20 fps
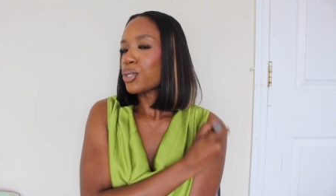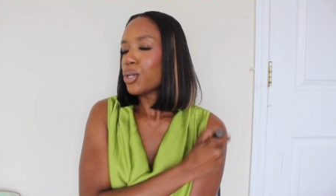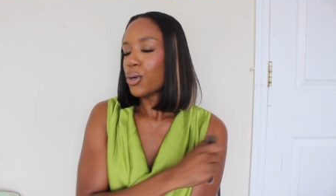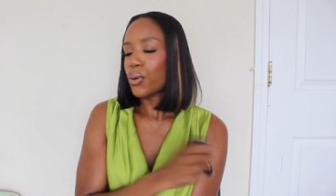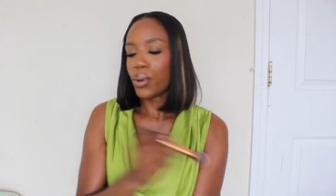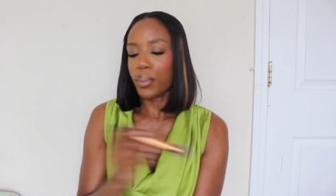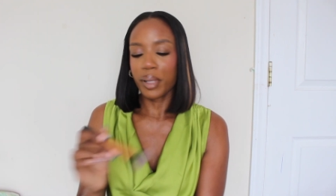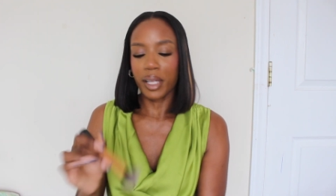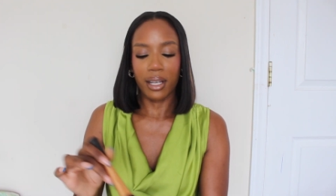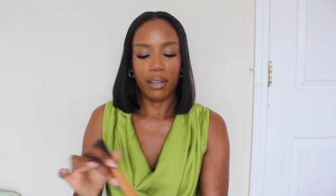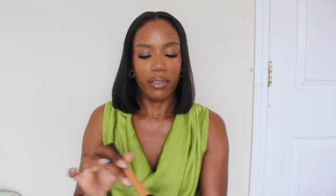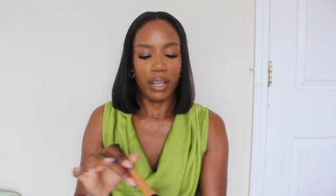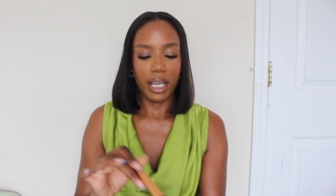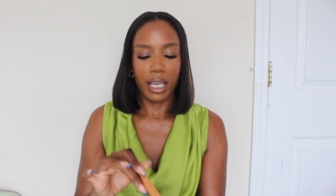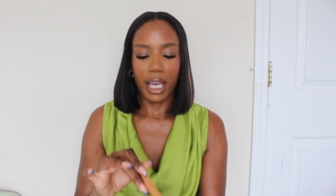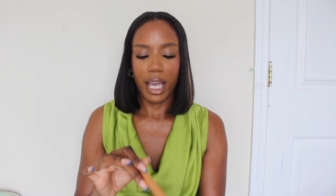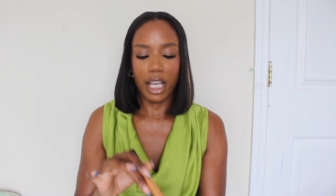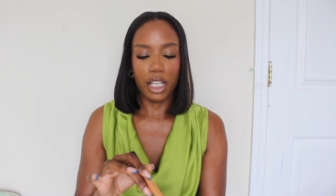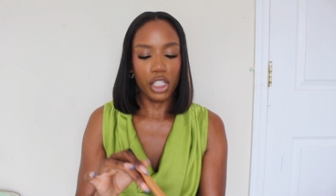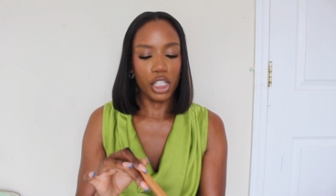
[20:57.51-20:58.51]
who are planning
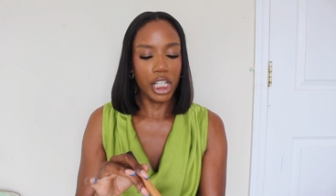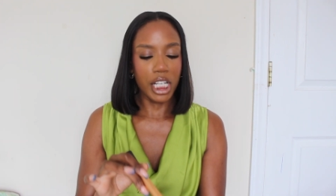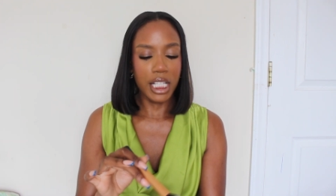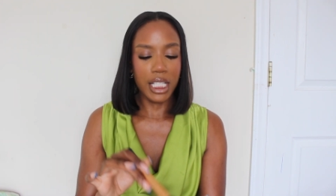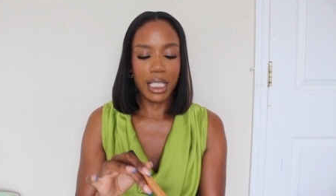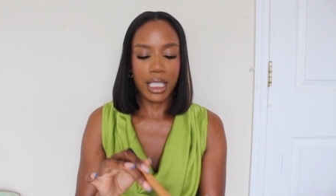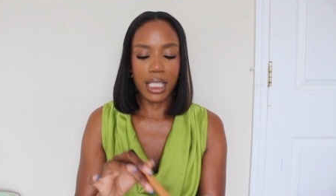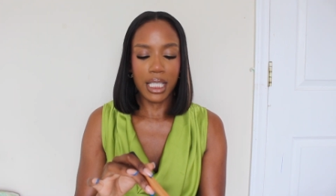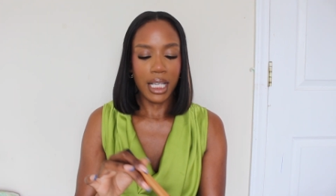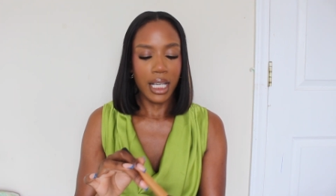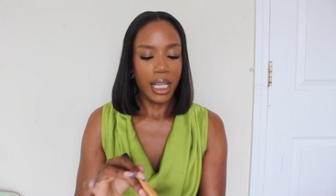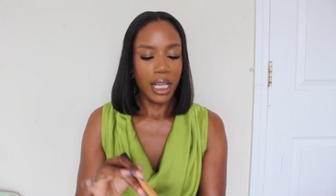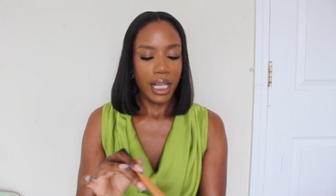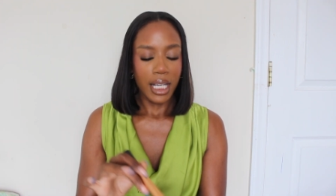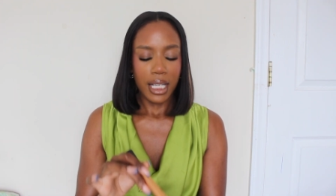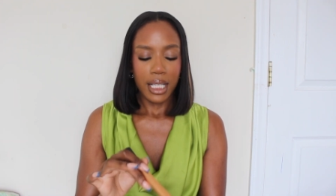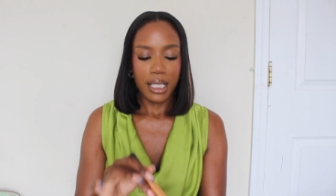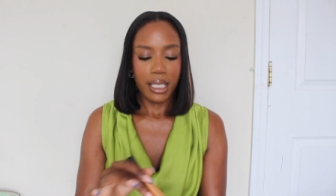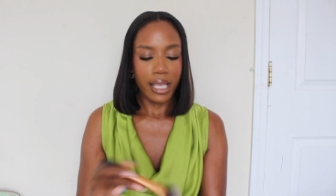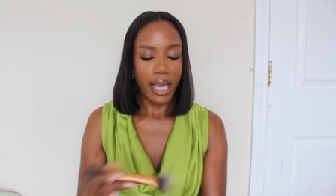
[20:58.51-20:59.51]
vacations.
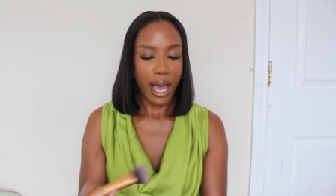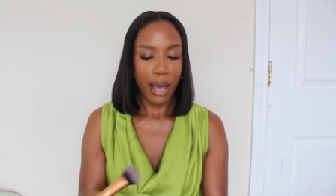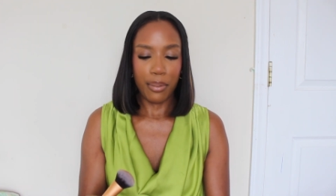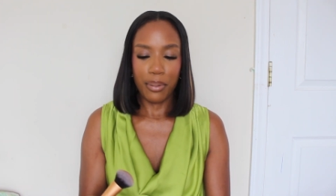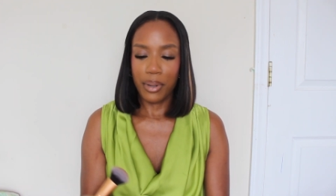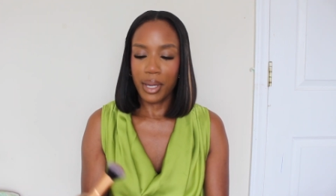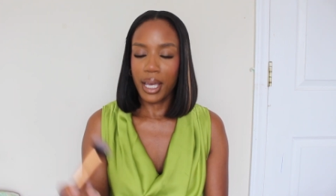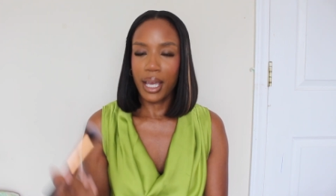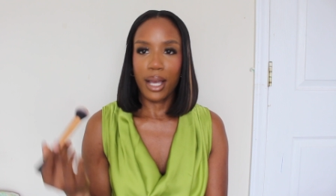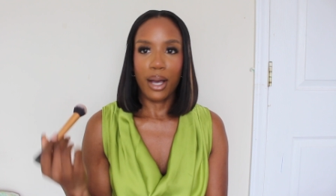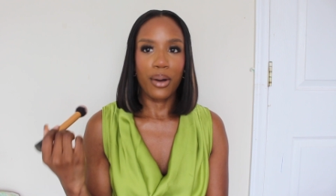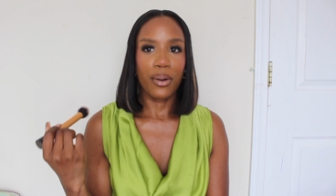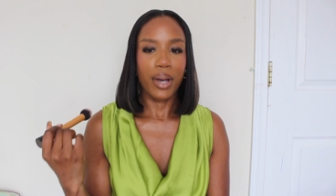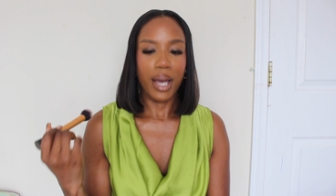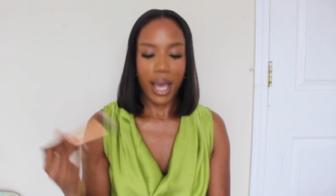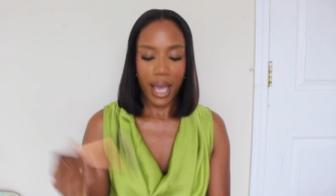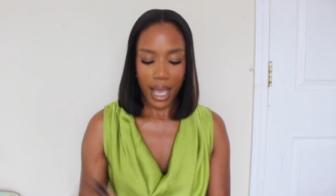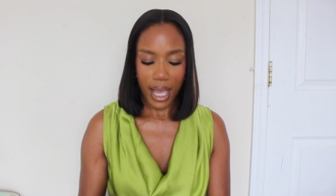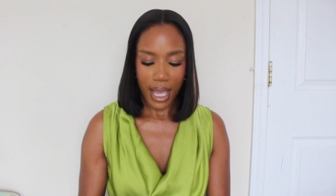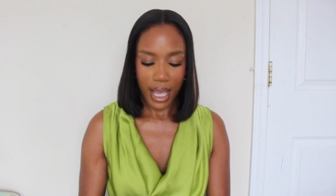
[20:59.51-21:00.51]
Tap in,
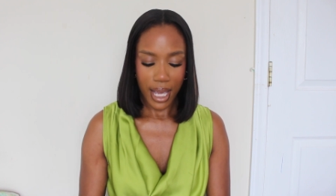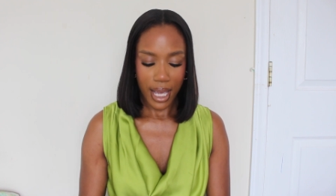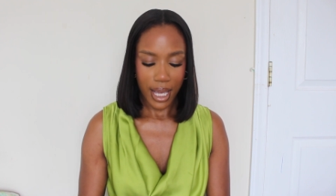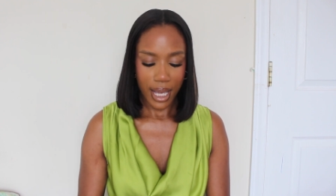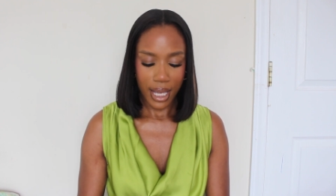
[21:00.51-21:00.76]
okay?